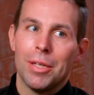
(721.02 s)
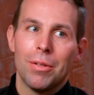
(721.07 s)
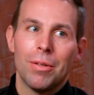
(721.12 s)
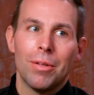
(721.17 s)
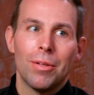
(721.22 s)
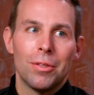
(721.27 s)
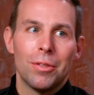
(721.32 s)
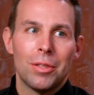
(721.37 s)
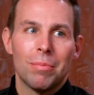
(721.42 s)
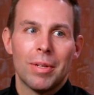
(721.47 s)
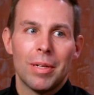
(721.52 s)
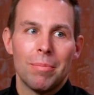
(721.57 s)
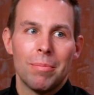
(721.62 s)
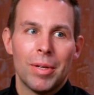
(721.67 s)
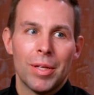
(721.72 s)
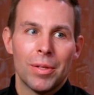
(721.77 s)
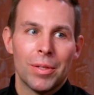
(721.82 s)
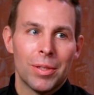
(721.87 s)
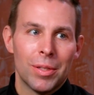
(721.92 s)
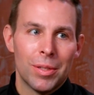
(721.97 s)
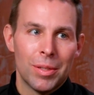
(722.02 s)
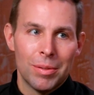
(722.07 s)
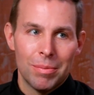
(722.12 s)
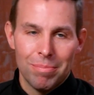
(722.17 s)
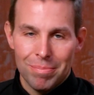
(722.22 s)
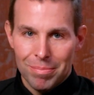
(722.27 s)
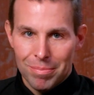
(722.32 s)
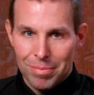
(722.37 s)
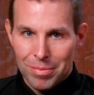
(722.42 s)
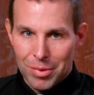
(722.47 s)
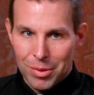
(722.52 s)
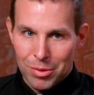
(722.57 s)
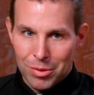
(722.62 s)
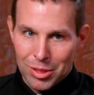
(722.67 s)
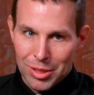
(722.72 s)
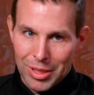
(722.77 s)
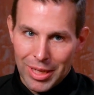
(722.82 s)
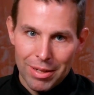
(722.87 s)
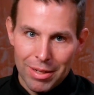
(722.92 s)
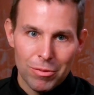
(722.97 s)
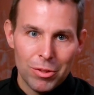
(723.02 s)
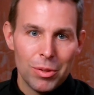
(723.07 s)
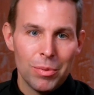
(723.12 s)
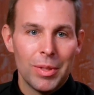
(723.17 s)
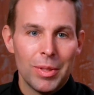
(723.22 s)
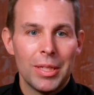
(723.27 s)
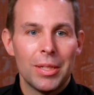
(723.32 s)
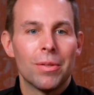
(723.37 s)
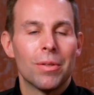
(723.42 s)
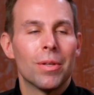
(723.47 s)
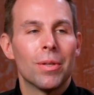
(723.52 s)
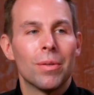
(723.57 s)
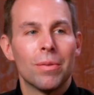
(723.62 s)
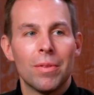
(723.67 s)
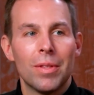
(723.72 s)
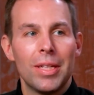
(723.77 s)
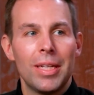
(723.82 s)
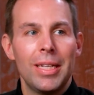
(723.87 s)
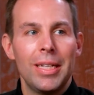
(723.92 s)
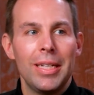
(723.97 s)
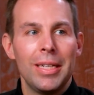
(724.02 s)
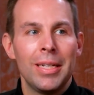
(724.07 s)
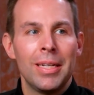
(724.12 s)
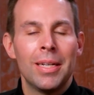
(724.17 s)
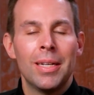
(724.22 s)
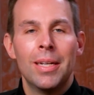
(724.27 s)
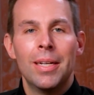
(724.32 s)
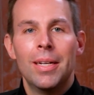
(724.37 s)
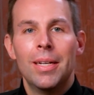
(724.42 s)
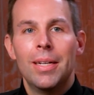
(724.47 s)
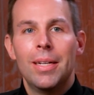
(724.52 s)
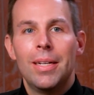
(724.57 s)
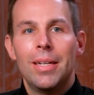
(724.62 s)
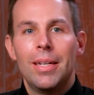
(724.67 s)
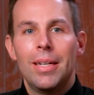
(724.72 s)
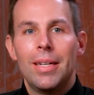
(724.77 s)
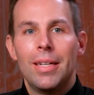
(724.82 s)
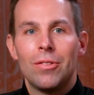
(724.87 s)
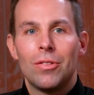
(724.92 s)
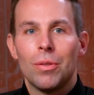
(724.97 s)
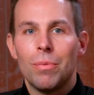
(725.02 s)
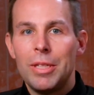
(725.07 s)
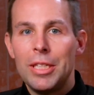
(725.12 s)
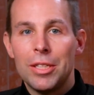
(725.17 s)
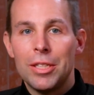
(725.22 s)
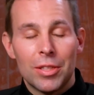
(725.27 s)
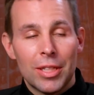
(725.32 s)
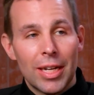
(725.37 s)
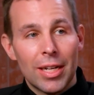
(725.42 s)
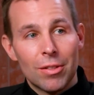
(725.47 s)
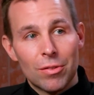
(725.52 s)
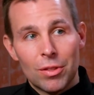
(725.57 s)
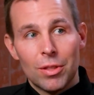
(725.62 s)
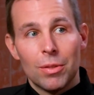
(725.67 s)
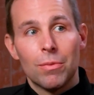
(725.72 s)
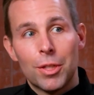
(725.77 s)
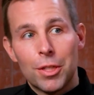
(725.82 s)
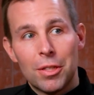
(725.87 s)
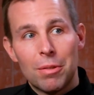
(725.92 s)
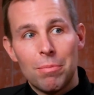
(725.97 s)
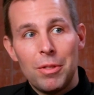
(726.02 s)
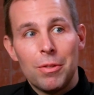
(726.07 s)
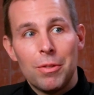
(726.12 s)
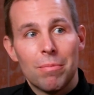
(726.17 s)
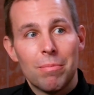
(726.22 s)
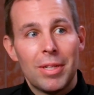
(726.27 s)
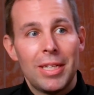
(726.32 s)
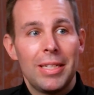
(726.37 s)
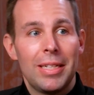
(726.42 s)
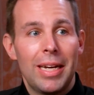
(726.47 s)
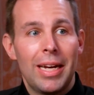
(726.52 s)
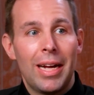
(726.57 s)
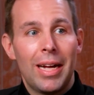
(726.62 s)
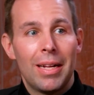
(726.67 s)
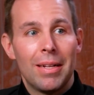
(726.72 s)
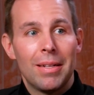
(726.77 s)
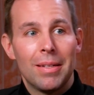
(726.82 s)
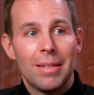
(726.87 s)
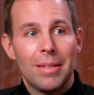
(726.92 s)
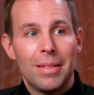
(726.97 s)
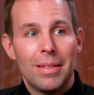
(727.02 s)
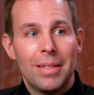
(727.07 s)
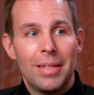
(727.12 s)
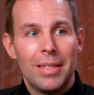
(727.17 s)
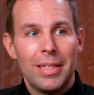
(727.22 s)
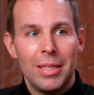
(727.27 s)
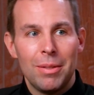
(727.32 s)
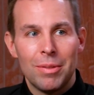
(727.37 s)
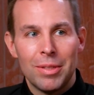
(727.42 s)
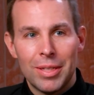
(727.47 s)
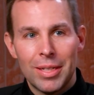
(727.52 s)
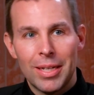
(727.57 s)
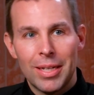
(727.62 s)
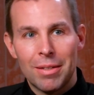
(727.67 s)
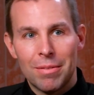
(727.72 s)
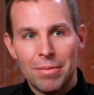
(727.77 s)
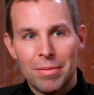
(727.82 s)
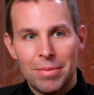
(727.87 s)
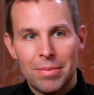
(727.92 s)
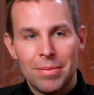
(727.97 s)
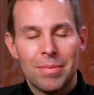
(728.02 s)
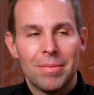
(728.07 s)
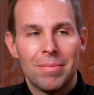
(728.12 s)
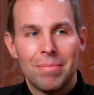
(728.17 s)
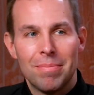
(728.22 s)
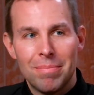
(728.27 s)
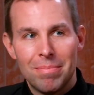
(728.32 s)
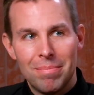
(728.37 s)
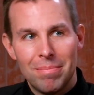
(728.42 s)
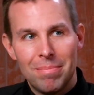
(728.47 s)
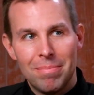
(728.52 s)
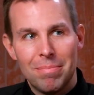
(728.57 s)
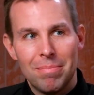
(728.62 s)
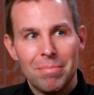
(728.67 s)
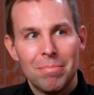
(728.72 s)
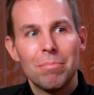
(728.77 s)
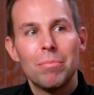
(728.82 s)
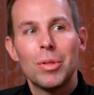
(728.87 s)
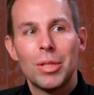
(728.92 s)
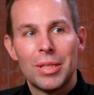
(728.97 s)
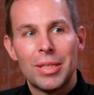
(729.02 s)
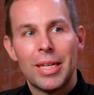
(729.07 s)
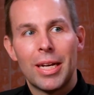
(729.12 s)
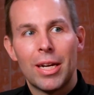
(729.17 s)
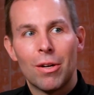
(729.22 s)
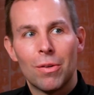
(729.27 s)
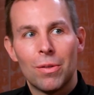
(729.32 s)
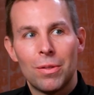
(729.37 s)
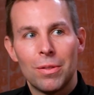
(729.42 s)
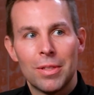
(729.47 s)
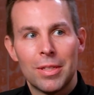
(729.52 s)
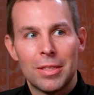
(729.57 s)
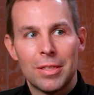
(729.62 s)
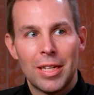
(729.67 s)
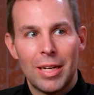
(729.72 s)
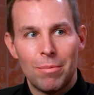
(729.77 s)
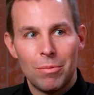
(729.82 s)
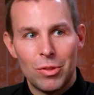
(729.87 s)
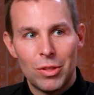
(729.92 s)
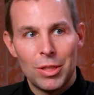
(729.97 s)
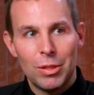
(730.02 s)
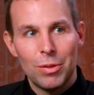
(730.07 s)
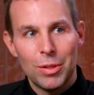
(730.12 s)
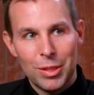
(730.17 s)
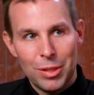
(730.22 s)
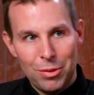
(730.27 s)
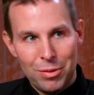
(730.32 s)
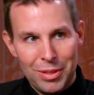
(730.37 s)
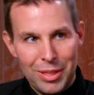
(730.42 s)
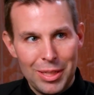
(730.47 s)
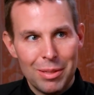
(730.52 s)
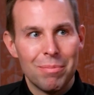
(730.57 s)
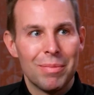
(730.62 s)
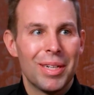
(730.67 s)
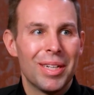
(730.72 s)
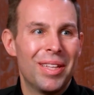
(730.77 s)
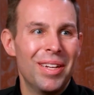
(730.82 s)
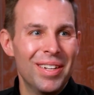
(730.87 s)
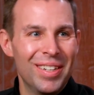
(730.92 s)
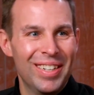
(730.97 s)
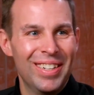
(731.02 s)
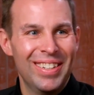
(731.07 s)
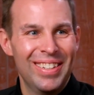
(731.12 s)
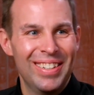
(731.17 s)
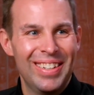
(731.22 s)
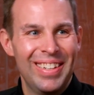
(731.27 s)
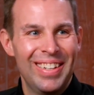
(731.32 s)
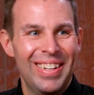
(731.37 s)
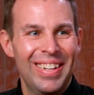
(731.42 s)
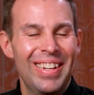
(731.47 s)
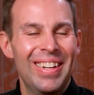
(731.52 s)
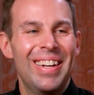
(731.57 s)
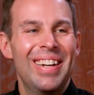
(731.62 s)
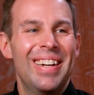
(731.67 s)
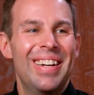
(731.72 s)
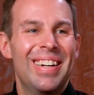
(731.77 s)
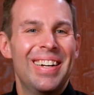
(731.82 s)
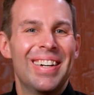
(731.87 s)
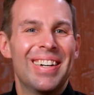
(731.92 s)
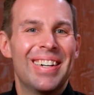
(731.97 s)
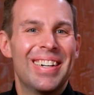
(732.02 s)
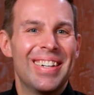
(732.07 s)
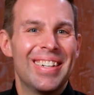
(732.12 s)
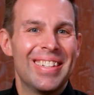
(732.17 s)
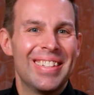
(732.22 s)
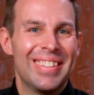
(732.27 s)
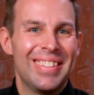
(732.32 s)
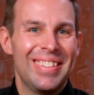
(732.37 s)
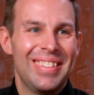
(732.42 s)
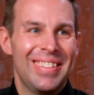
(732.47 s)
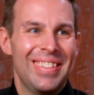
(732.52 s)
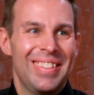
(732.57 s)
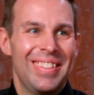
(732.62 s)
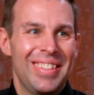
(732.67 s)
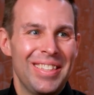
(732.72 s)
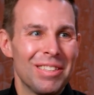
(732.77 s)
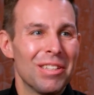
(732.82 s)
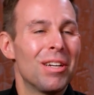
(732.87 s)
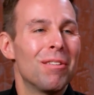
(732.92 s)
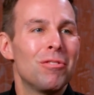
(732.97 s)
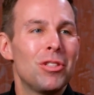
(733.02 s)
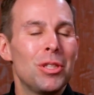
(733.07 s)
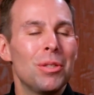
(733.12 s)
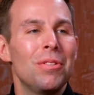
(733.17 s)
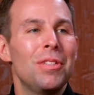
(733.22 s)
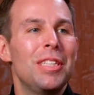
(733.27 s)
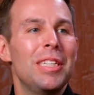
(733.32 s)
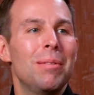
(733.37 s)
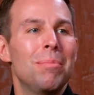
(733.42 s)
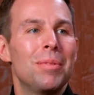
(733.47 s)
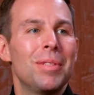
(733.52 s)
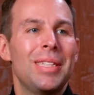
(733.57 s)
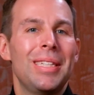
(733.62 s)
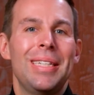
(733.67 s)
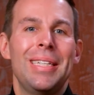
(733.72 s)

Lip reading: close to my mother, who was kind of doing her own thing. And so we just constantly wanted to be with my dad. And he would kind of put that on hold on time and say, look, you need a mother. She loves you deeply.